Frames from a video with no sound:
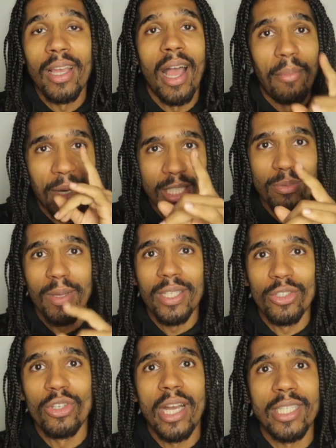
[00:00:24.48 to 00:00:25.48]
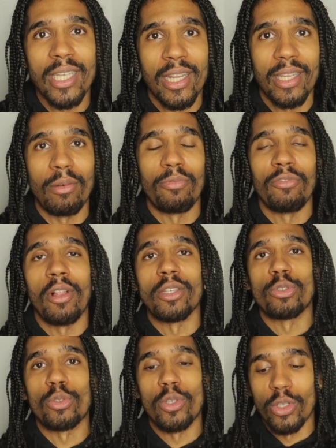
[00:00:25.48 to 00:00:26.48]
I'm going to explain to you guys how to get
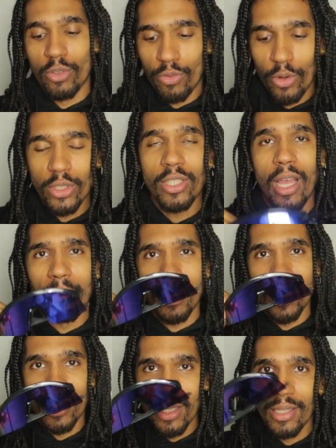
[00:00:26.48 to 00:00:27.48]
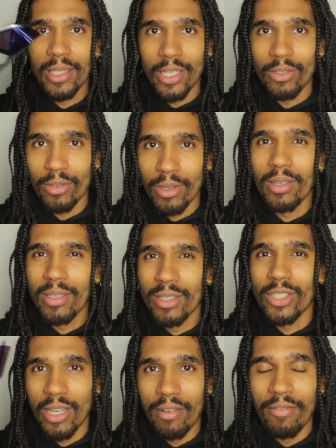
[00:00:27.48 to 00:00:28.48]
flawless results. First, I'm going to let
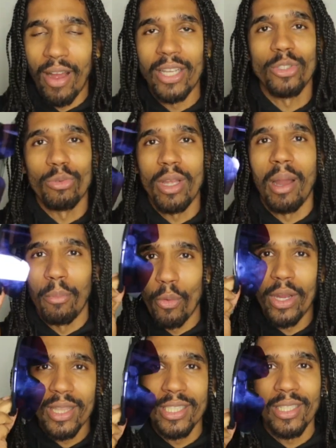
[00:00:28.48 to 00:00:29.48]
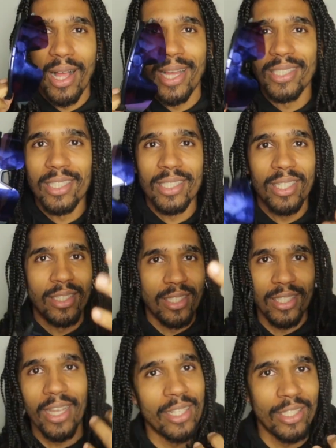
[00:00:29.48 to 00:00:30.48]
just an advisory. I'm wearing these glasses because this light